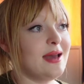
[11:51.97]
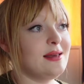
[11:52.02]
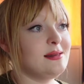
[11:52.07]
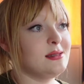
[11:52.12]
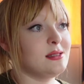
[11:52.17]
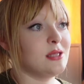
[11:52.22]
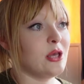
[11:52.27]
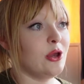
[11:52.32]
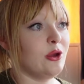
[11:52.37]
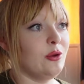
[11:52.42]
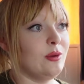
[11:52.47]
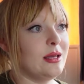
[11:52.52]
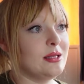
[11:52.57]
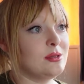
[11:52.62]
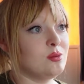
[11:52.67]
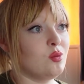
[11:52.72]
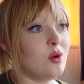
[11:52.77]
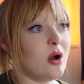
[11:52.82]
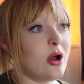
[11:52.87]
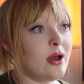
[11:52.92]
So it's
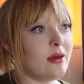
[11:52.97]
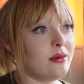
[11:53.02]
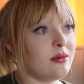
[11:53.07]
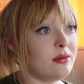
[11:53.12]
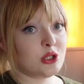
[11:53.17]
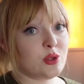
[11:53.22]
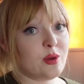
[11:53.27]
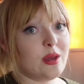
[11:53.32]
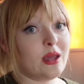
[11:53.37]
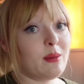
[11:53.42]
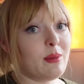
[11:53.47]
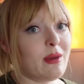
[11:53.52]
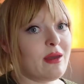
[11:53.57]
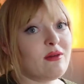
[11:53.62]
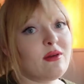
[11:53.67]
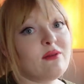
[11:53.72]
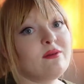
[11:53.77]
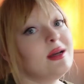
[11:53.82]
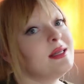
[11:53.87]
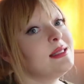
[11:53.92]
worth doing a bit
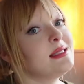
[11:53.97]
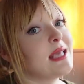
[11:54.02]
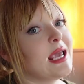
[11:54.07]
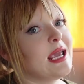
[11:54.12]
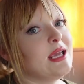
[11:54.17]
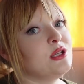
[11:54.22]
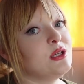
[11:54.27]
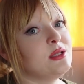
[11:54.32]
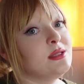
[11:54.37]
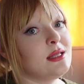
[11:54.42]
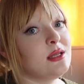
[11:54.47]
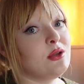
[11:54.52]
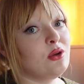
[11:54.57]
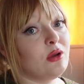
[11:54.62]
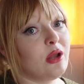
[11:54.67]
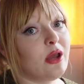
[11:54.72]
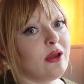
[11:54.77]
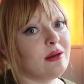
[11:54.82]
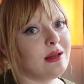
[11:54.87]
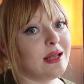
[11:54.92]
of investigations in your
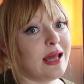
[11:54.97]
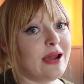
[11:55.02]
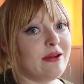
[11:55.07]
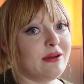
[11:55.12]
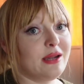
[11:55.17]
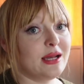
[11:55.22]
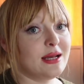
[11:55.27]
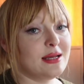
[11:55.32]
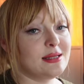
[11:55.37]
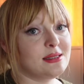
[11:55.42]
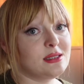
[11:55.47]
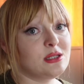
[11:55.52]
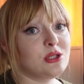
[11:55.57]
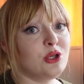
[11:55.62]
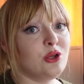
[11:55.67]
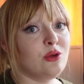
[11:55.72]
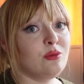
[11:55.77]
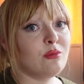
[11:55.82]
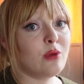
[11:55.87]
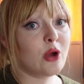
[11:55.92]
local area as
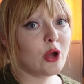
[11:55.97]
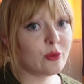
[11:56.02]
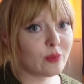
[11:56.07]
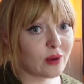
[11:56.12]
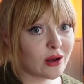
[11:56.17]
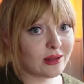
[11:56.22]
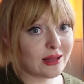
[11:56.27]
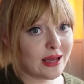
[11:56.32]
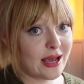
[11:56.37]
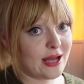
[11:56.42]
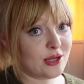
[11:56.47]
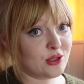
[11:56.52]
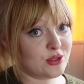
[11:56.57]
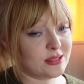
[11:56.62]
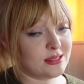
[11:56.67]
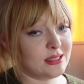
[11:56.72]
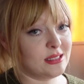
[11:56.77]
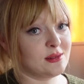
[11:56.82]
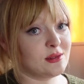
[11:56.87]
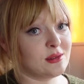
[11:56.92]
to mobile
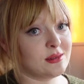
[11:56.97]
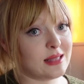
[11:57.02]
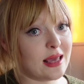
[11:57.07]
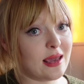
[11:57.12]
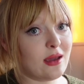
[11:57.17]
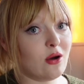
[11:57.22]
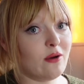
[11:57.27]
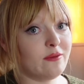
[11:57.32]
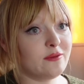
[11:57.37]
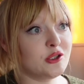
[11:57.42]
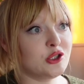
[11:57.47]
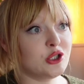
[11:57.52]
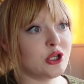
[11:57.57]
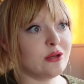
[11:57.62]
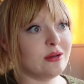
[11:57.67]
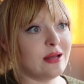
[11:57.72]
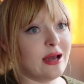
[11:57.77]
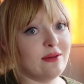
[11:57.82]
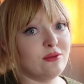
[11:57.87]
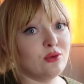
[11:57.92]
hairdressers, because they often
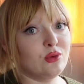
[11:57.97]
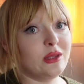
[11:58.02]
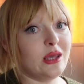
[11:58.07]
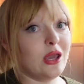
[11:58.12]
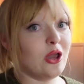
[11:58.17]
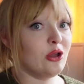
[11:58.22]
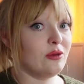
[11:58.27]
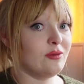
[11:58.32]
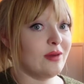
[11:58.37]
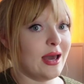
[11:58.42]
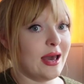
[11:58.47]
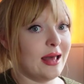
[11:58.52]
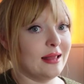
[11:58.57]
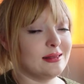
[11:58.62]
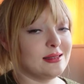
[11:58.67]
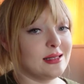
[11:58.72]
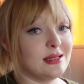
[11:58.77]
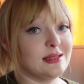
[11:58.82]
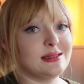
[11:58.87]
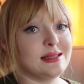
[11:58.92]
don't have all the
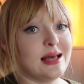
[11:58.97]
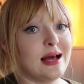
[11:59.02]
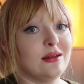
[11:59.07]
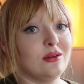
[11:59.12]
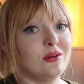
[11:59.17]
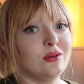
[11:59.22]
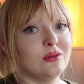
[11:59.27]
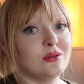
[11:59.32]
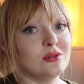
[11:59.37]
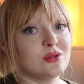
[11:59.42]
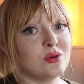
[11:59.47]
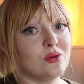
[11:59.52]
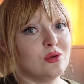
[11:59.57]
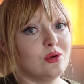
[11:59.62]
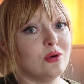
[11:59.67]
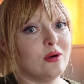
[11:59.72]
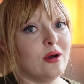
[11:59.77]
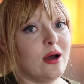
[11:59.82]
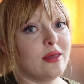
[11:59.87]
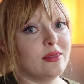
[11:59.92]
overheads that salons
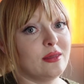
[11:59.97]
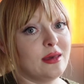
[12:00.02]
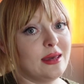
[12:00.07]
or other